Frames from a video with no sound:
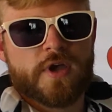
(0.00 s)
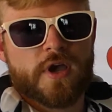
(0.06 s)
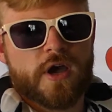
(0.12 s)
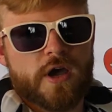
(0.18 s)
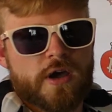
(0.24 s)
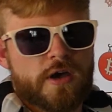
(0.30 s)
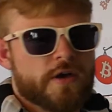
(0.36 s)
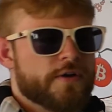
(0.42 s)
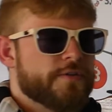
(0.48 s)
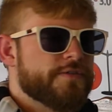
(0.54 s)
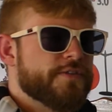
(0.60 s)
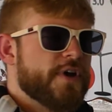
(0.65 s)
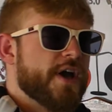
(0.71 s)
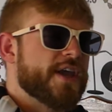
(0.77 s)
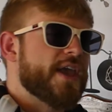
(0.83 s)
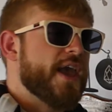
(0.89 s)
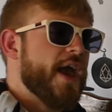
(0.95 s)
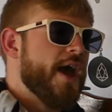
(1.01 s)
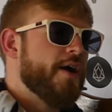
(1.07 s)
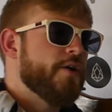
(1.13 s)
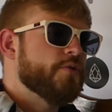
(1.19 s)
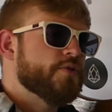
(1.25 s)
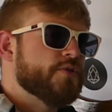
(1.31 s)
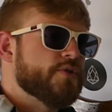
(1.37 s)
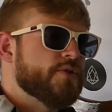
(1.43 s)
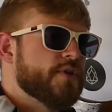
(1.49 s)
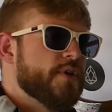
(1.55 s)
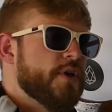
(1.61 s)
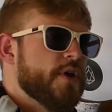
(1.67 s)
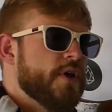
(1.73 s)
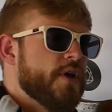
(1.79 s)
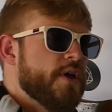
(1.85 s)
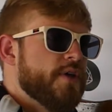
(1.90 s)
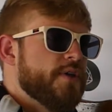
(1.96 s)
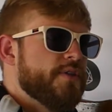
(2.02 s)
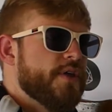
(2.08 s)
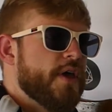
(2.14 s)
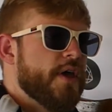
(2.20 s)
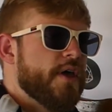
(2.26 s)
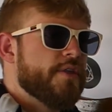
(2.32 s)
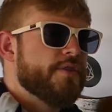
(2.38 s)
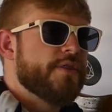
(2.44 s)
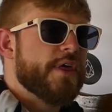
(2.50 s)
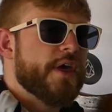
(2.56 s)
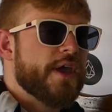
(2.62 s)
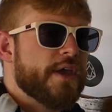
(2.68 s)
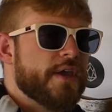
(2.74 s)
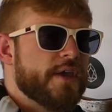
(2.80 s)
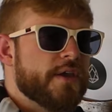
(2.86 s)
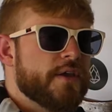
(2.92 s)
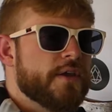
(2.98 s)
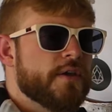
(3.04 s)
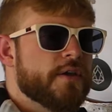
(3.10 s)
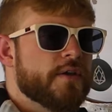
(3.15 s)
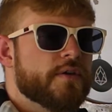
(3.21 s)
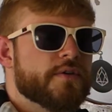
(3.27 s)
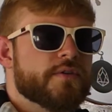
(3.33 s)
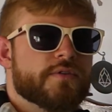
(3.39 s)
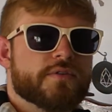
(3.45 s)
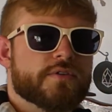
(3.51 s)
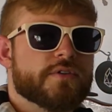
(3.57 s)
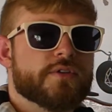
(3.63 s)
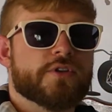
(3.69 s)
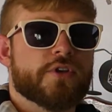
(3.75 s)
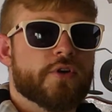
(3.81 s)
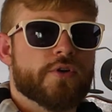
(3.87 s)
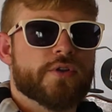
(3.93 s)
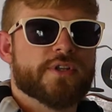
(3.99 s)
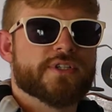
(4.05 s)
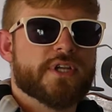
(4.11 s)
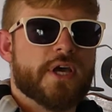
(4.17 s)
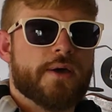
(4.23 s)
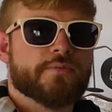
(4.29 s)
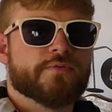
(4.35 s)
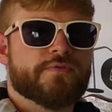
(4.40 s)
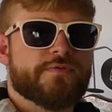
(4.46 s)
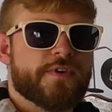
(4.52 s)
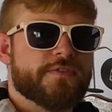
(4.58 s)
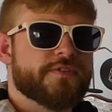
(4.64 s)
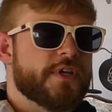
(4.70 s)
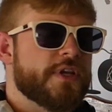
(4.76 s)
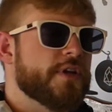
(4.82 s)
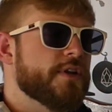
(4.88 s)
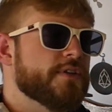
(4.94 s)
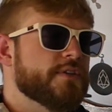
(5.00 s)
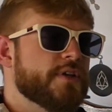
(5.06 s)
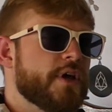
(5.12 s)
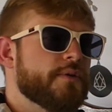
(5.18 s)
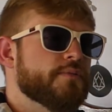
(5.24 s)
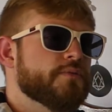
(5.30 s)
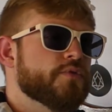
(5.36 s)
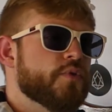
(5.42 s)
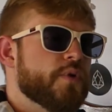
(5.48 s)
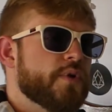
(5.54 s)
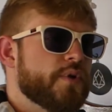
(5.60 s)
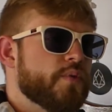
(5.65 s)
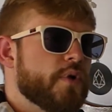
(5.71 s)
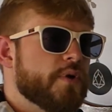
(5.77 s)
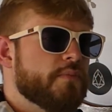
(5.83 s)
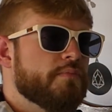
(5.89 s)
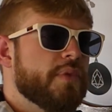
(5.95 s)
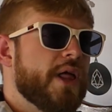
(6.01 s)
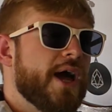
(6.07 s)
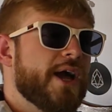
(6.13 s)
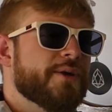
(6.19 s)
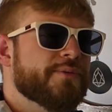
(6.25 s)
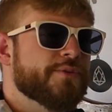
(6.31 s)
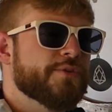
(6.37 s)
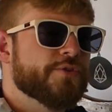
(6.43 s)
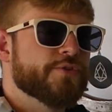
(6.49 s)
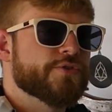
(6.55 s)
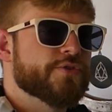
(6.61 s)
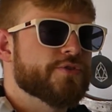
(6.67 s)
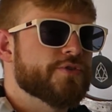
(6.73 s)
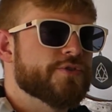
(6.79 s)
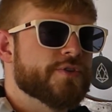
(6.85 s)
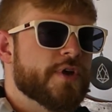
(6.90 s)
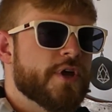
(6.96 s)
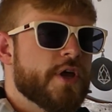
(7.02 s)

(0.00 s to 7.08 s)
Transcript: of accounts that they, you know, the top 15 of the top 21 block producers